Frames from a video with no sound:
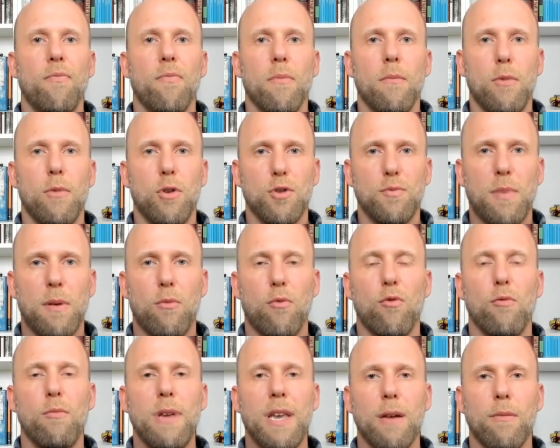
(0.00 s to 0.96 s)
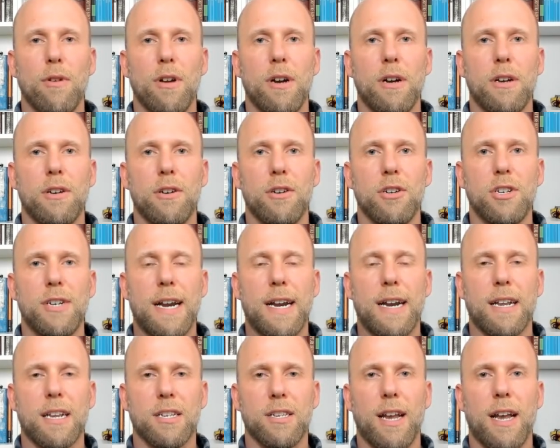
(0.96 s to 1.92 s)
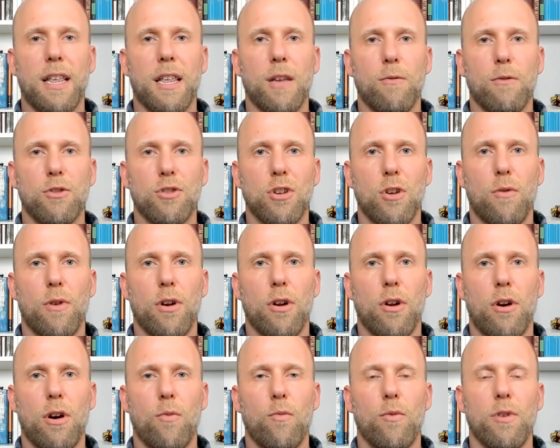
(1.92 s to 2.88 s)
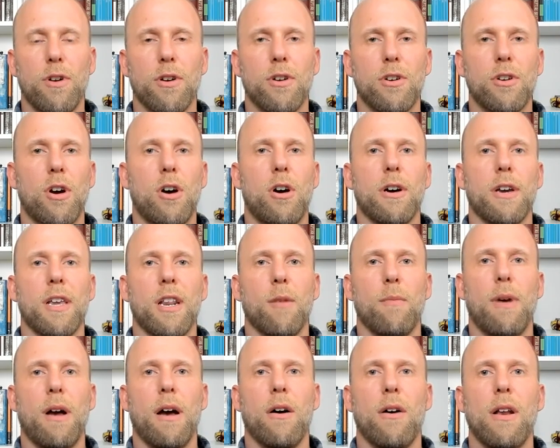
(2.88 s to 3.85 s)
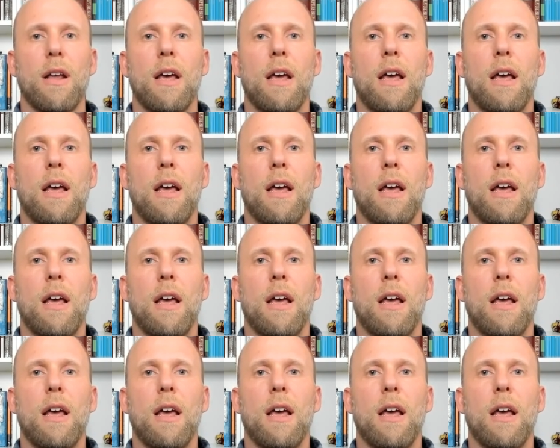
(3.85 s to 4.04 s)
most people will be able to understand exactly what's going on when you're talking about